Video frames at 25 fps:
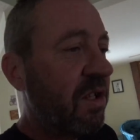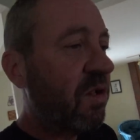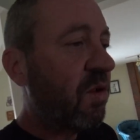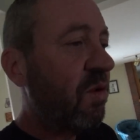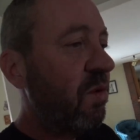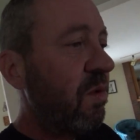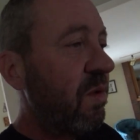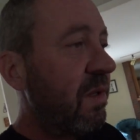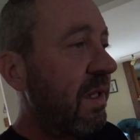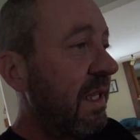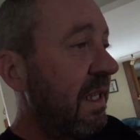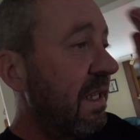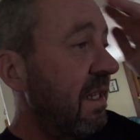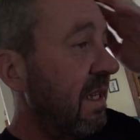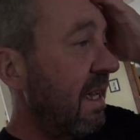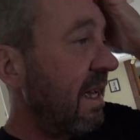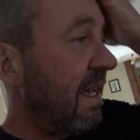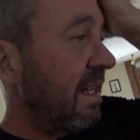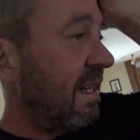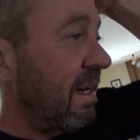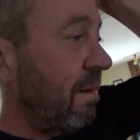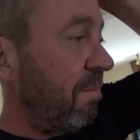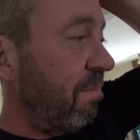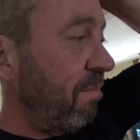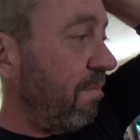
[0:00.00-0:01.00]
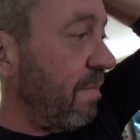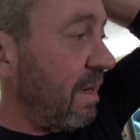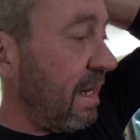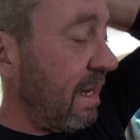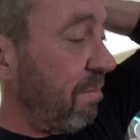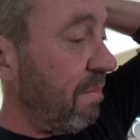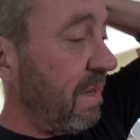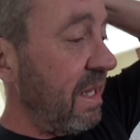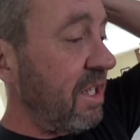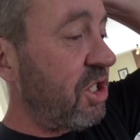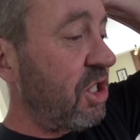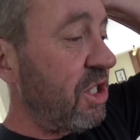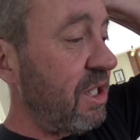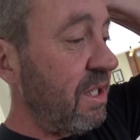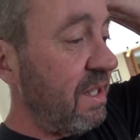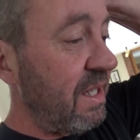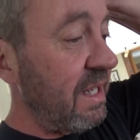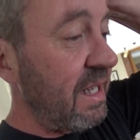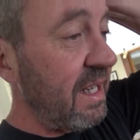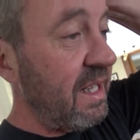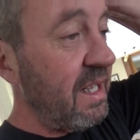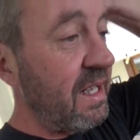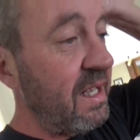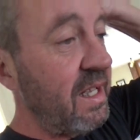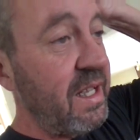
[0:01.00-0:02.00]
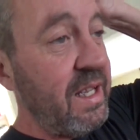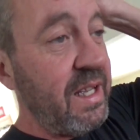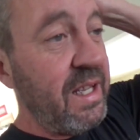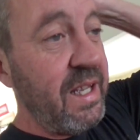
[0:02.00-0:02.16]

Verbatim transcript: coulee, and I, I mentioned that